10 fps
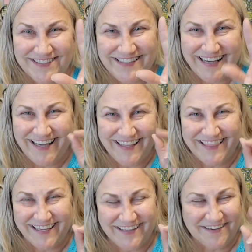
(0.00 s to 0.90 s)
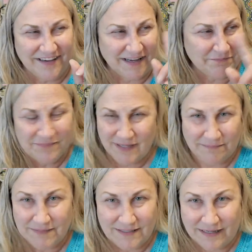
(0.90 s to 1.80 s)
Yay, thank you. I'm
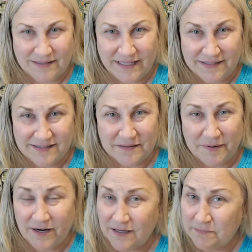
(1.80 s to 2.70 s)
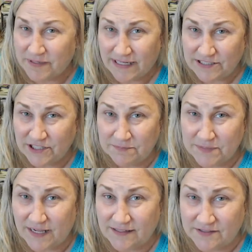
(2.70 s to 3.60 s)
I'm not I late to the party, but I jumped
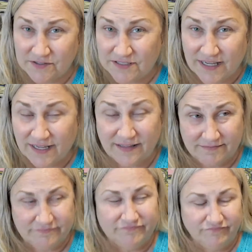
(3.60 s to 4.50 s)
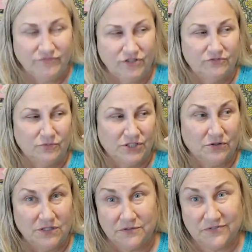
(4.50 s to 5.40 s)
on as soon as I was
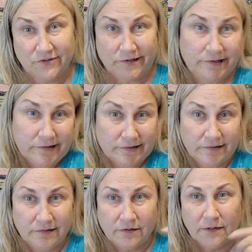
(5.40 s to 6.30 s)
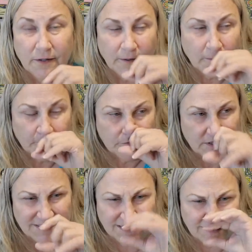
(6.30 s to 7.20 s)
told it was free. I didn't know
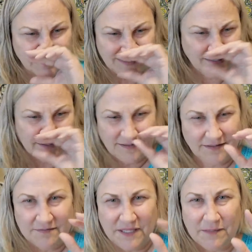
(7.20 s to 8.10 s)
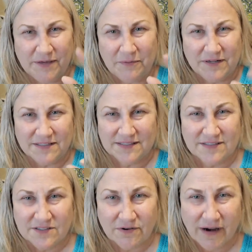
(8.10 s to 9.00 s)
because the you, eBay one
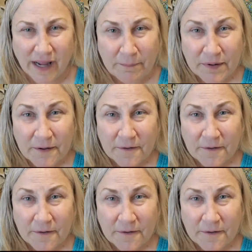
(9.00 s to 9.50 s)
is crap.